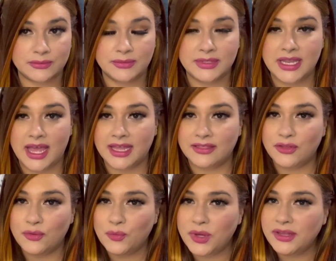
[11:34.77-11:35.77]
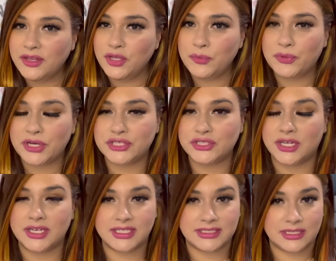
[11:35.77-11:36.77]
not the one that you brush
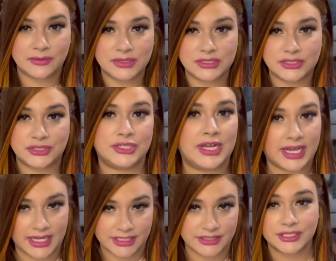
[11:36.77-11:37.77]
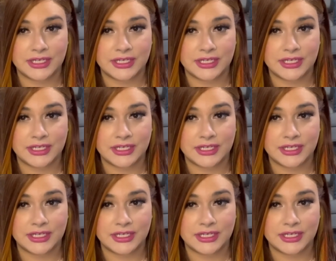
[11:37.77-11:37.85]
on because that one's trash.